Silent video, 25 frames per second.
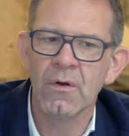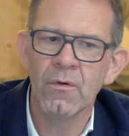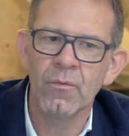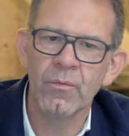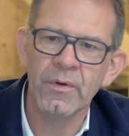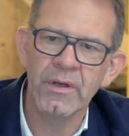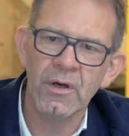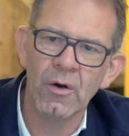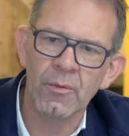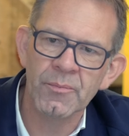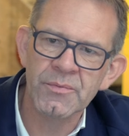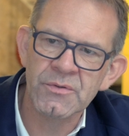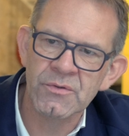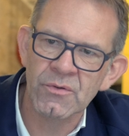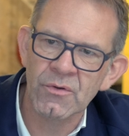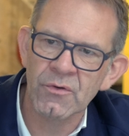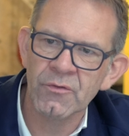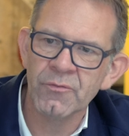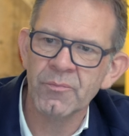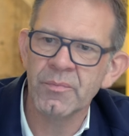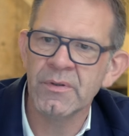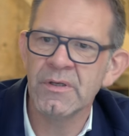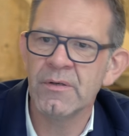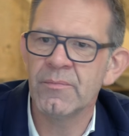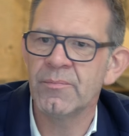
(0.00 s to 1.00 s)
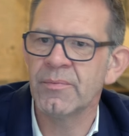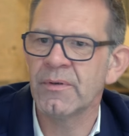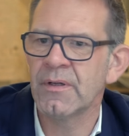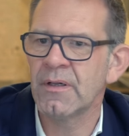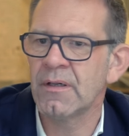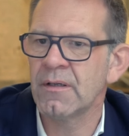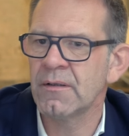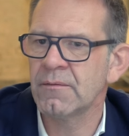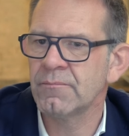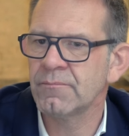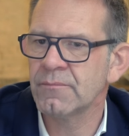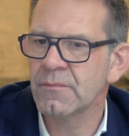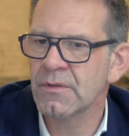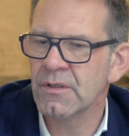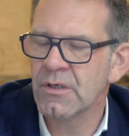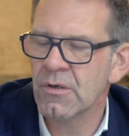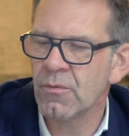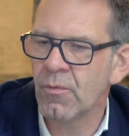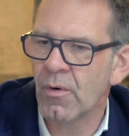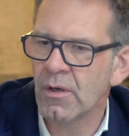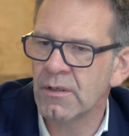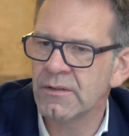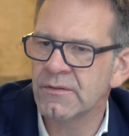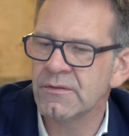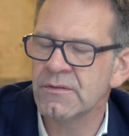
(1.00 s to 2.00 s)
We observe people,
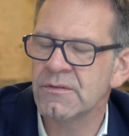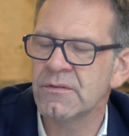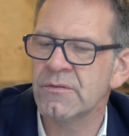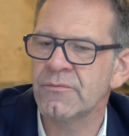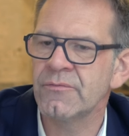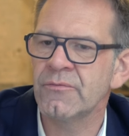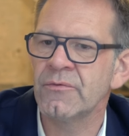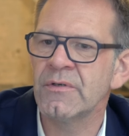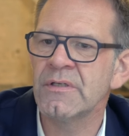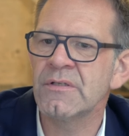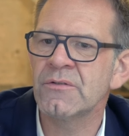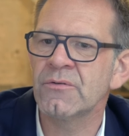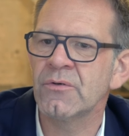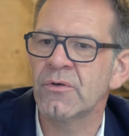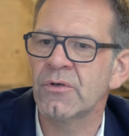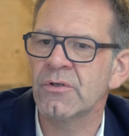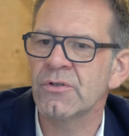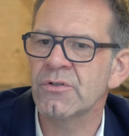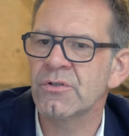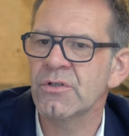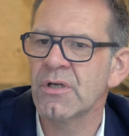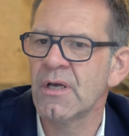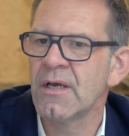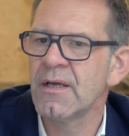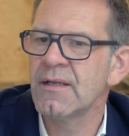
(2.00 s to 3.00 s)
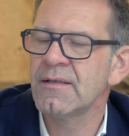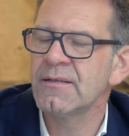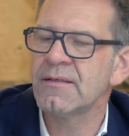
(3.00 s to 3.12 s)
qualitative research mm.